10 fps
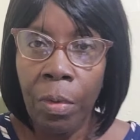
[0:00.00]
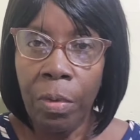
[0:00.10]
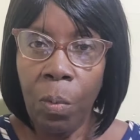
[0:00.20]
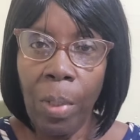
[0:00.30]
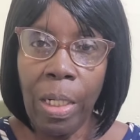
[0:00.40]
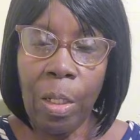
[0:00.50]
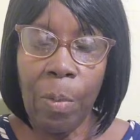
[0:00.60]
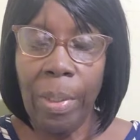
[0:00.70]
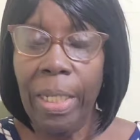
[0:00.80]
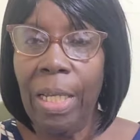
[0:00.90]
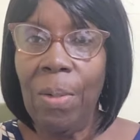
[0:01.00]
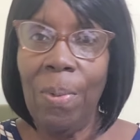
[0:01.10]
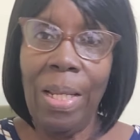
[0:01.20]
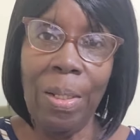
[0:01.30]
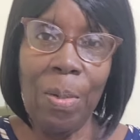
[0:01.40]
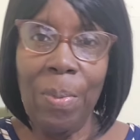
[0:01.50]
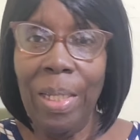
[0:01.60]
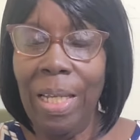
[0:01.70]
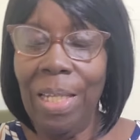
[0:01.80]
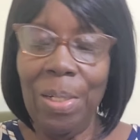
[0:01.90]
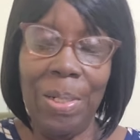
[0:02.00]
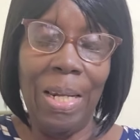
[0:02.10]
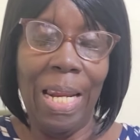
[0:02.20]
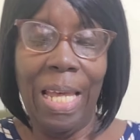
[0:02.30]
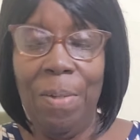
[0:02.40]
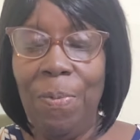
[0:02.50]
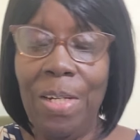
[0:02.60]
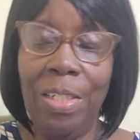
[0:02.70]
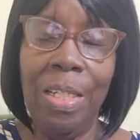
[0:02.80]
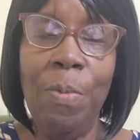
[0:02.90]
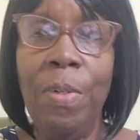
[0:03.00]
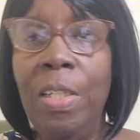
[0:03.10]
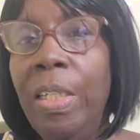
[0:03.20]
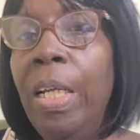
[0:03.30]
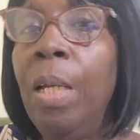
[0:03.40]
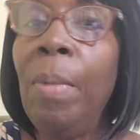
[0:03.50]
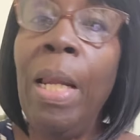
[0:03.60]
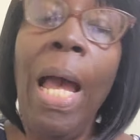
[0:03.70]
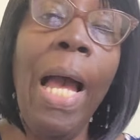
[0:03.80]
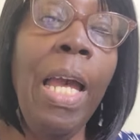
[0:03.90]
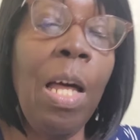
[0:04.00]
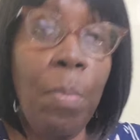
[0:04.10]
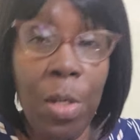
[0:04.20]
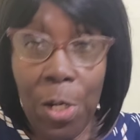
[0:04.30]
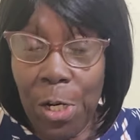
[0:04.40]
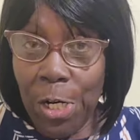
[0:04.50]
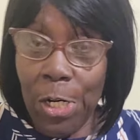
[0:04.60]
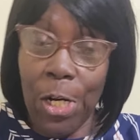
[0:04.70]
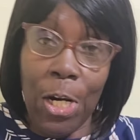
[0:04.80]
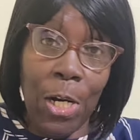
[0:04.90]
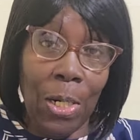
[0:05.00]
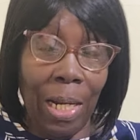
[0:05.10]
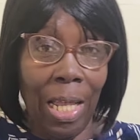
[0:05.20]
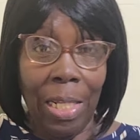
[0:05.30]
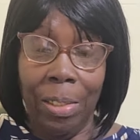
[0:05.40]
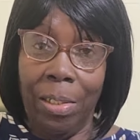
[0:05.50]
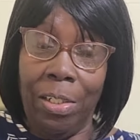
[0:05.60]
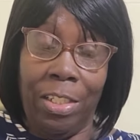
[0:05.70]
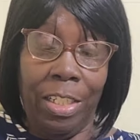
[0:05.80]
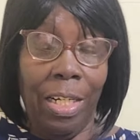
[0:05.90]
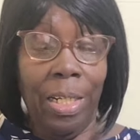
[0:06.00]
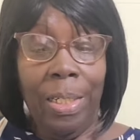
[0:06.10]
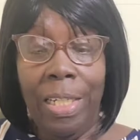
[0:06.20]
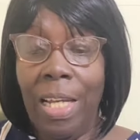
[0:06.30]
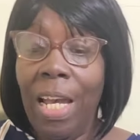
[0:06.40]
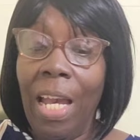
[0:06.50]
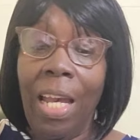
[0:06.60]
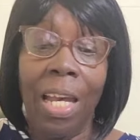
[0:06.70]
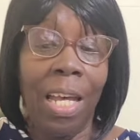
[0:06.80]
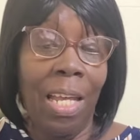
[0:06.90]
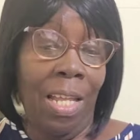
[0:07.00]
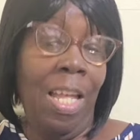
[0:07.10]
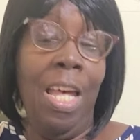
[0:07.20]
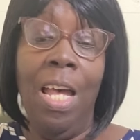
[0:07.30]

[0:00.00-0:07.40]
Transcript: So welcome again to Life with Jennifer J. Emmett. I am your girl, Auntie Jen, yeah.